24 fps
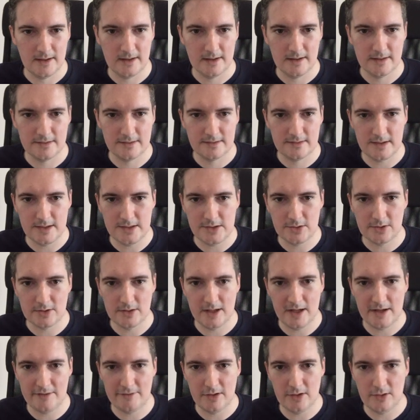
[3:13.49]
Senior
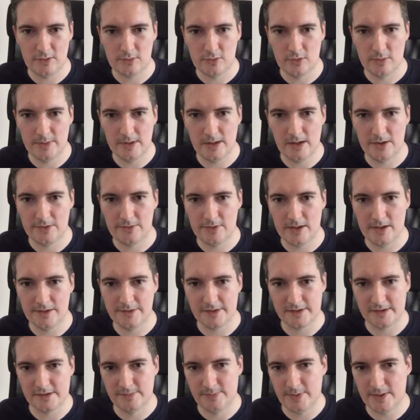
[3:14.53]
level Ruby on Rails
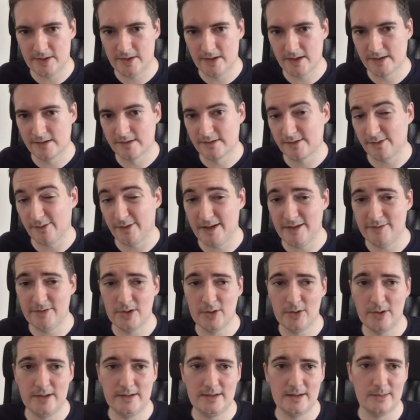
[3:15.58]
experience. So even
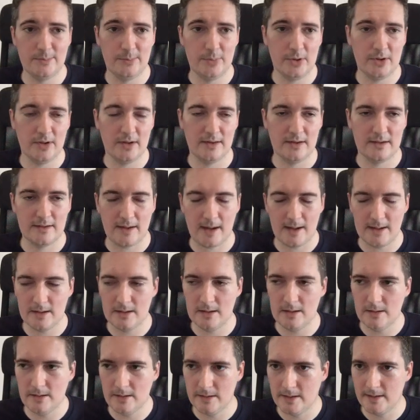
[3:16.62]
though they didn't put it in the
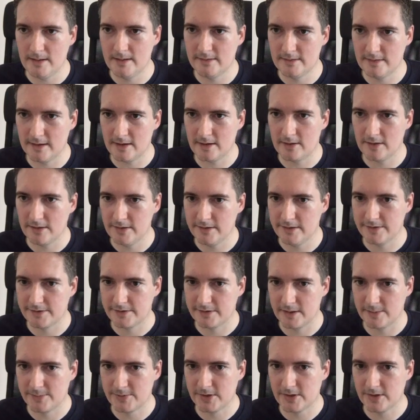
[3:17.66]
title, it is there in the
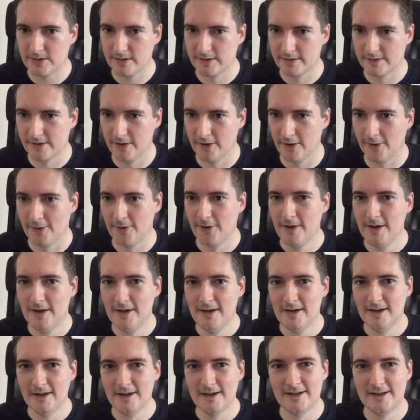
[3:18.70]
description.
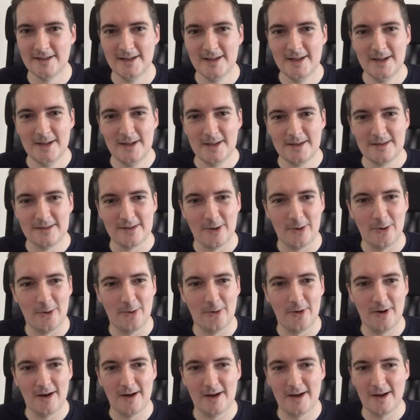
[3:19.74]

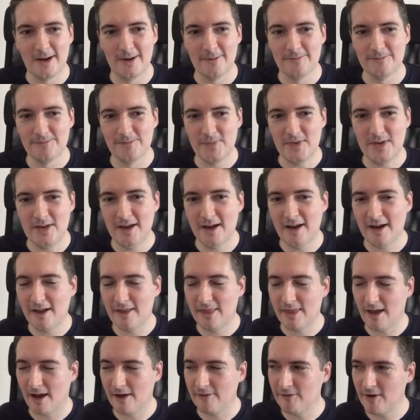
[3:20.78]
Yeah,
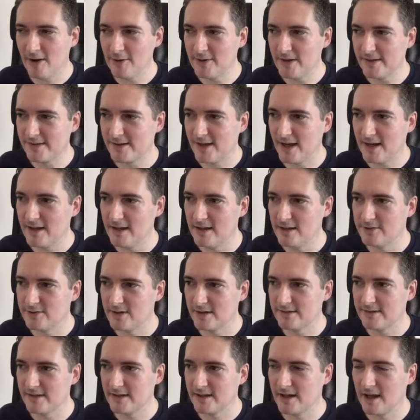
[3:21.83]
I found this kind of
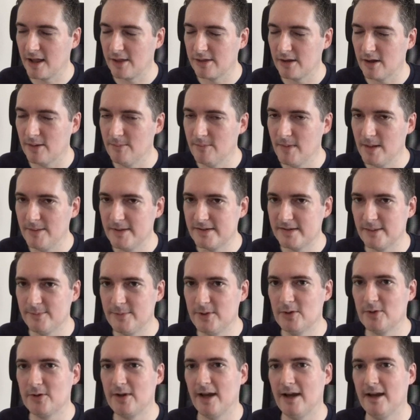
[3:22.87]
interesting, and I thought maybe some of
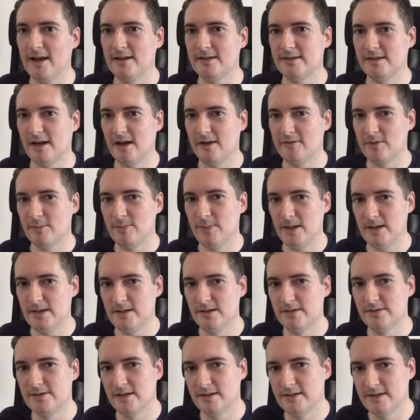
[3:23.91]
you guys have
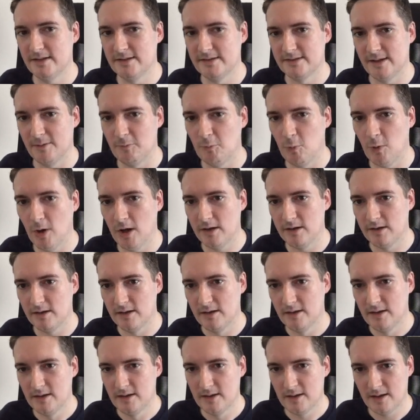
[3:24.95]
opinions on this and
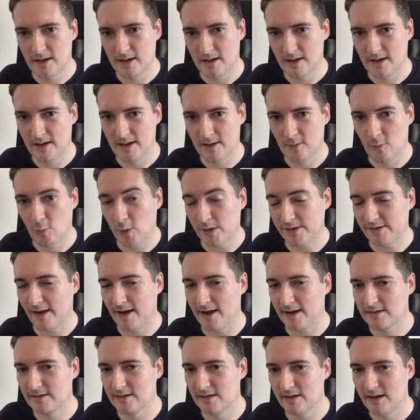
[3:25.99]
what's
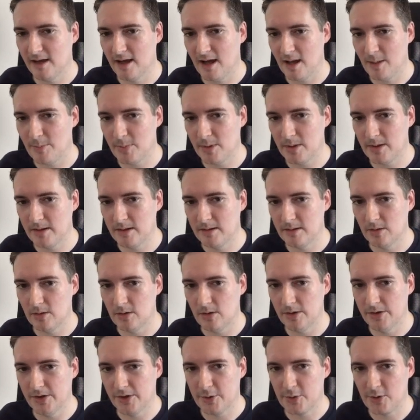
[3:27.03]
actually happening
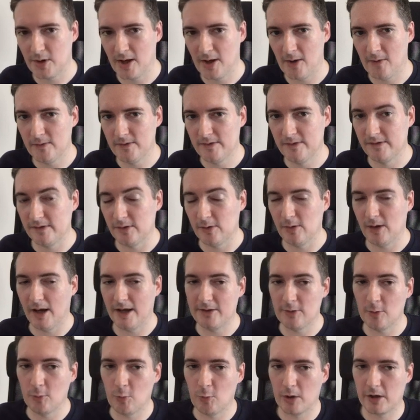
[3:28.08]
on the ground. So I
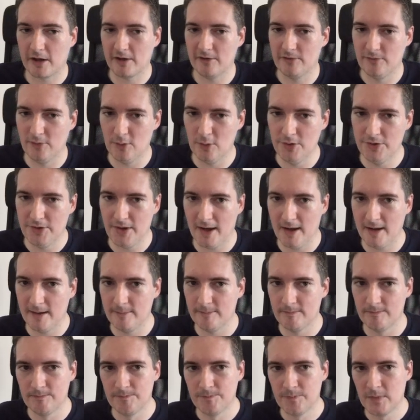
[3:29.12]
don't work a
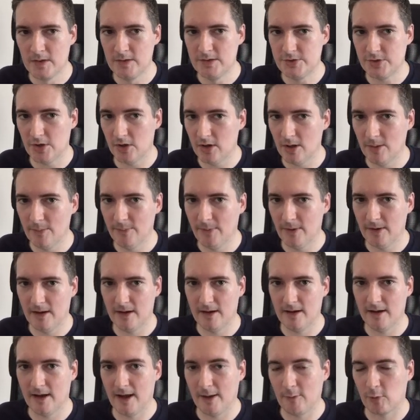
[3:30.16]
full-time job.
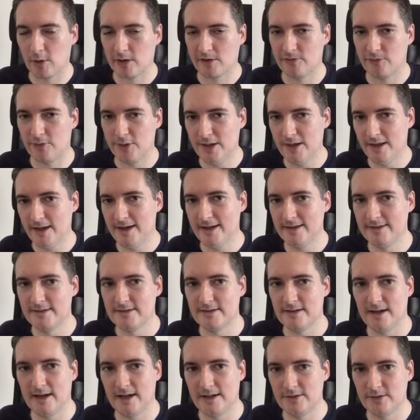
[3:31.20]
I work freelance,
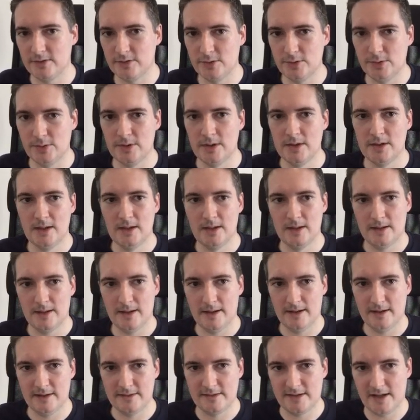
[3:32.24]
and I do
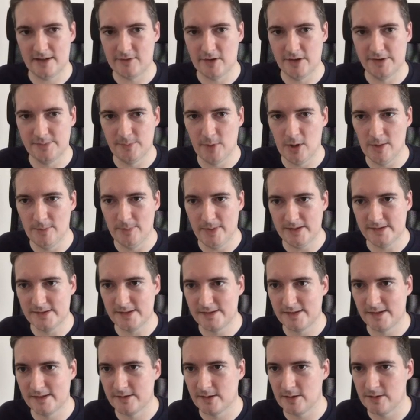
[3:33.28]
several small
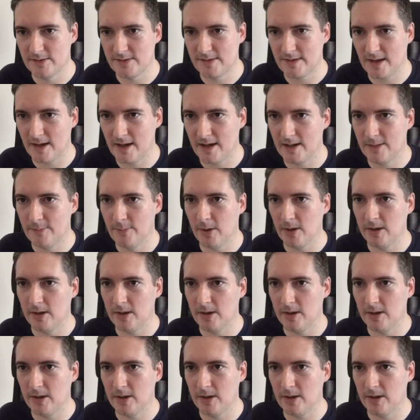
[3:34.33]
businesses on the side.